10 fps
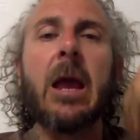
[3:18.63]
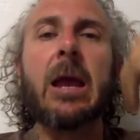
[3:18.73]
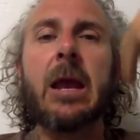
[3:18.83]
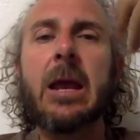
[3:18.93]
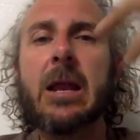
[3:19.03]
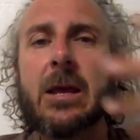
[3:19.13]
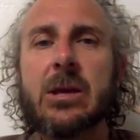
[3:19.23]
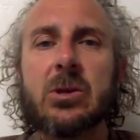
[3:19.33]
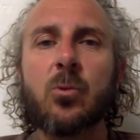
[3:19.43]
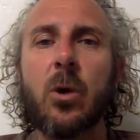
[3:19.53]
It
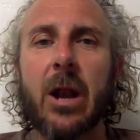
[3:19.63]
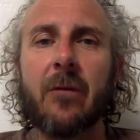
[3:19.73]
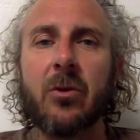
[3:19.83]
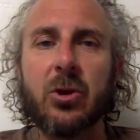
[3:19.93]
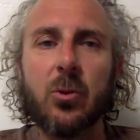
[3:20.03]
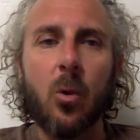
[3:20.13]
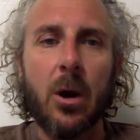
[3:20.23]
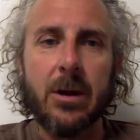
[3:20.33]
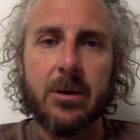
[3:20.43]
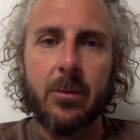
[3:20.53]
is whatever you
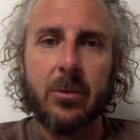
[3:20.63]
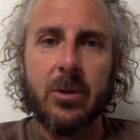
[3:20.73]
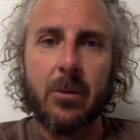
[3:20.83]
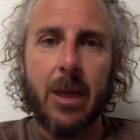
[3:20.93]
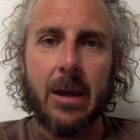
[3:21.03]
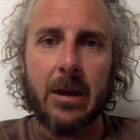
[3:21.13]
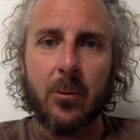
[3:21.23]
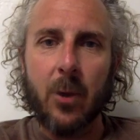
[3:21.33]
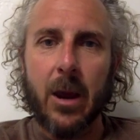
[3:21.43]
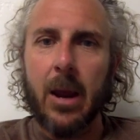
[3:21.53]
want it to make it,
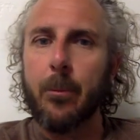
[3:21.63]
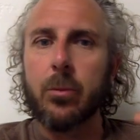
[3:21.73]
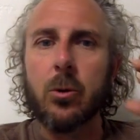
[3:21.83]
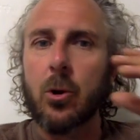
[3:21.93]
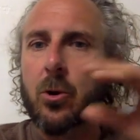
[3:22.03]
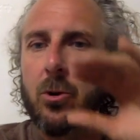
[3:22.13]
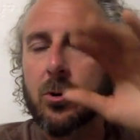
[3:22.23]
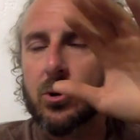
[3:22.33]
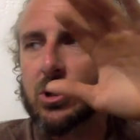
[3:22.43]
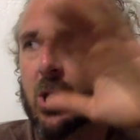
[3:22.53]
right? It
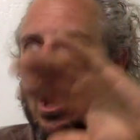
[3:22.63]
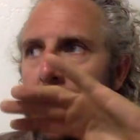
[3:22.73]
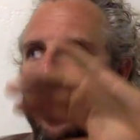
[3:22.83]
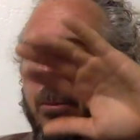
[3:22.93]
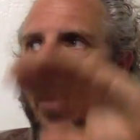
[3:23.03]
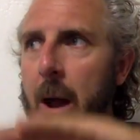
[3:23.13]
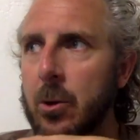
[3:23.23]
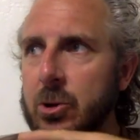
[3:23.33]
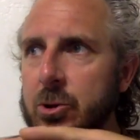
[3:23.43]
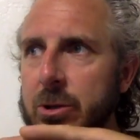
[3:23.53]
blurs the
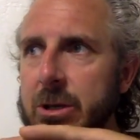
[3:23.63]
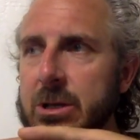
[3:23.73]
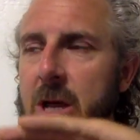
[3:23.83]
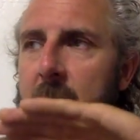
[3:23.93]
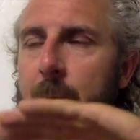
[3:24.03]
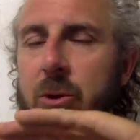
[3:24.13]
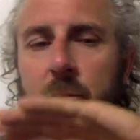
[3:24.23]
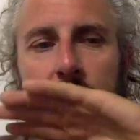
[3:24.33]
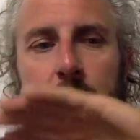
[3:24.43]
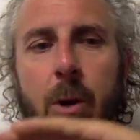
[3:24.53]
boundaries
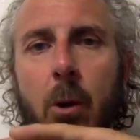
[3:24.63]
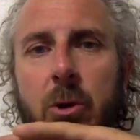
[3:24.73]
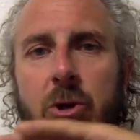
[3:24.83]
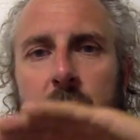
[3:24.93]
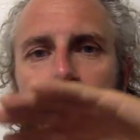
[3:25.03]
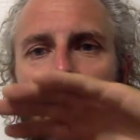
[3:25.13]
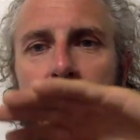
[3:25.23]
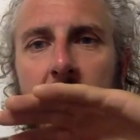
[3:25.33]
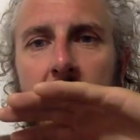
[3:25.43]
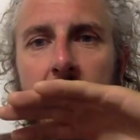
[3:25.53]
between poetry
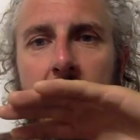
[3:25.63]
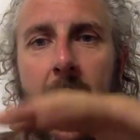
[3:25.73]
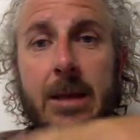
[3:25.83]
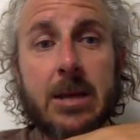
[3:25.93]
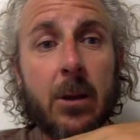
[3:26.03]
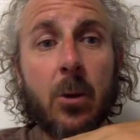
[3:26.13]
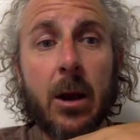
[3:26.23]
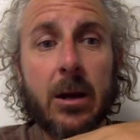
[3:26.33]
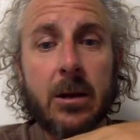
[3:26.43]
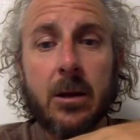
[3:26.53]
and essay
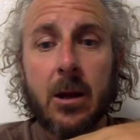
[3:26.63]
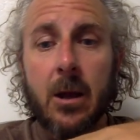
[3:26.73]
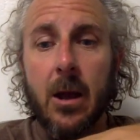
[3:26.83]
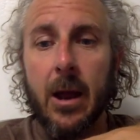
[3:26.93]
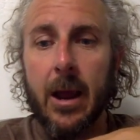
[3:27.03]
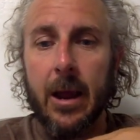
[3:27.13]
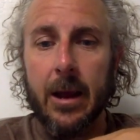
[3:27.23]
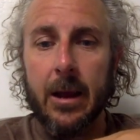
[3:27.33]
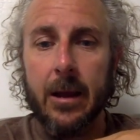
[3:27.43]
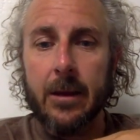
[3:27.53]
writing,
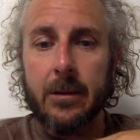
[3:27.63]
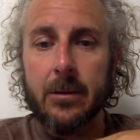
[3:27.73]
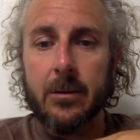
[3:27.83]
and